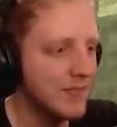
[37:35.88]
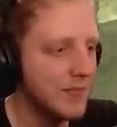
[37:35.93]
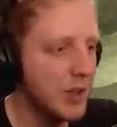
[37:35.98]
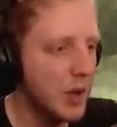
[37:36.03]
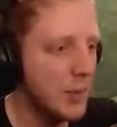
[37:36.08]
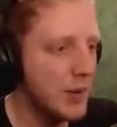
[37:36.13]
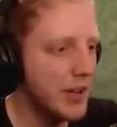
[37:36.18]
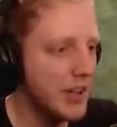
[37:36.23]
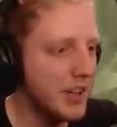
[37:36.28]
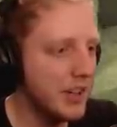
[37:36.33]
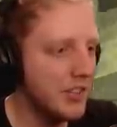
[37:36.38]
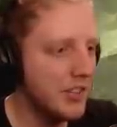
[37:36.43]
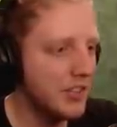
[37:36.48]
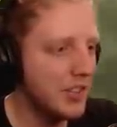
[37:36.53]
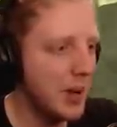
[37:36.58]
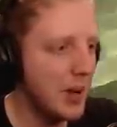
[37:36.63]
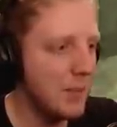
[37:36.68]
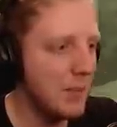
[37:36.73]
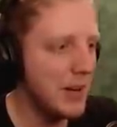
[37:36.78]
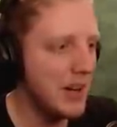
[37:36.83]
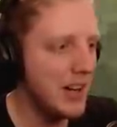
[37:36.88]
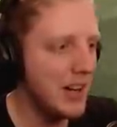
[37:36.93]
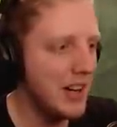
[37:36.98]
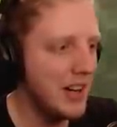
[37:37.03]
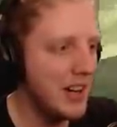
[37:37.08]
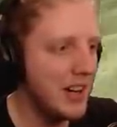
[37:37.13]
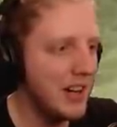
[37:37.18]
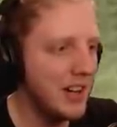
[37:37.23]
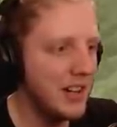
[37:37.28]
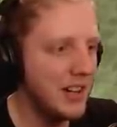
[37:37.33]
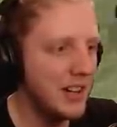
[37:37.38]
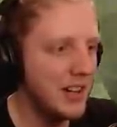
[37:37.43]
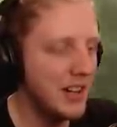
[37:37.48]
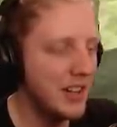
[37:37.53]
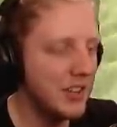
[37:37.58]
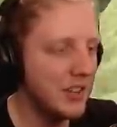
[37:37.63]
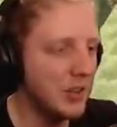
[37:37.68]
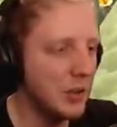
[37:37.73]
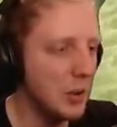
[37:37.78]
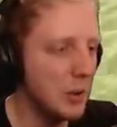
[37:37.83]
Nobody could stop me.
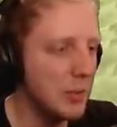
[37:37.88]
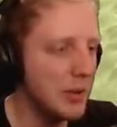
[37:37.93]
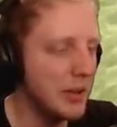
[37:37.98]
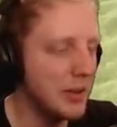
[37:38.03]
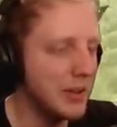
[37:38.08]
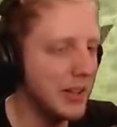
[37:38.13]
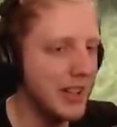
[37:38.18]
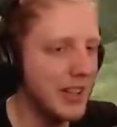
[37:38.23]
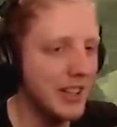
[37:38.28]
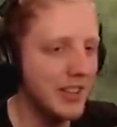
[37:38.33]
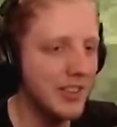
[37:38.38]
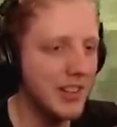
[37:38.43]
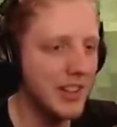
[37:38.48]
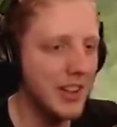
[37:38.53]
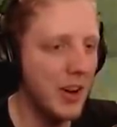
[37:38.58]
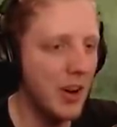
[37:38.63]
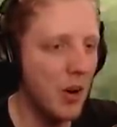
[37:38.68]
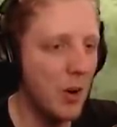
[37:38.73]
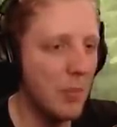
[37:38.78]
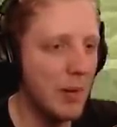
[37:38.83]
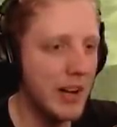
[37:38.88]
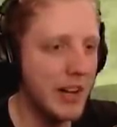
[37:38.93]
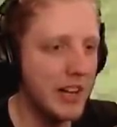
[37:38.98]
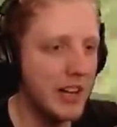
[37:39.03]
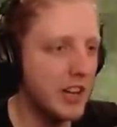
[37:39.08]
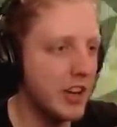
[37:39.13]
So be you the next day. Oh my